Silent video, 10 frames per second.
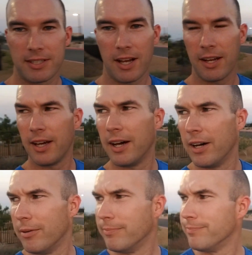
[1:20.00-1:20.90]

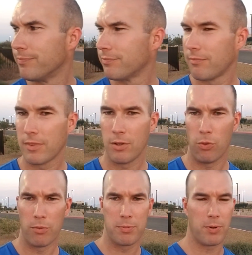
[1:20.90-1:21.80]
on
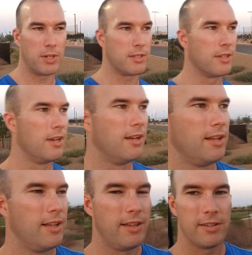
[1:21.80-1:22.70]
Warm Springs
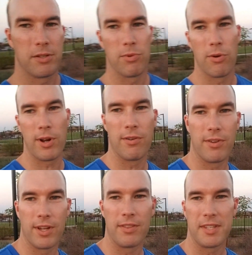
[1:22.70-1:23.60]
is the road right over
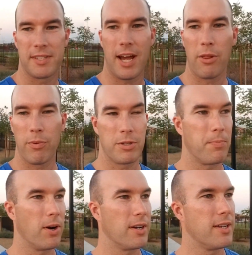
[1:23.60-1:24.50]
there in the southwest
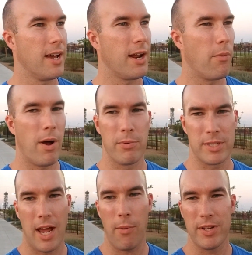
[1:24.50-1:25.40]
part of town. I was
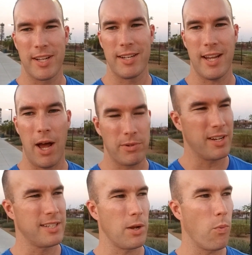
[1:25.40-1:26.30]

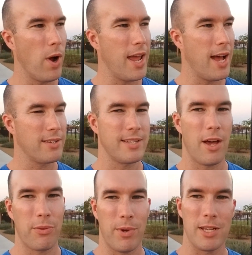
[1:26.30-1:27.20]
gonna say way out
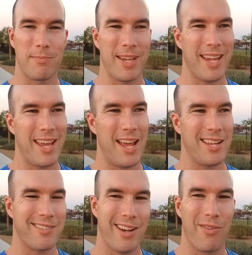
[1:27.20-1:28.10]
southwest. I'm like, yeah,
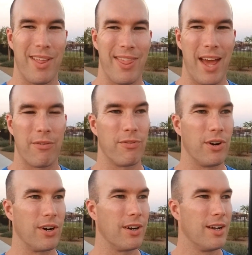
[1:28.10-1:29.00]
it's not really that
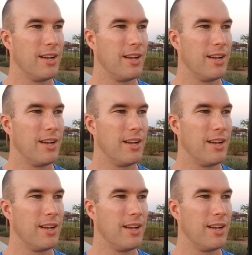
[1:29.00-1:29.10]
far.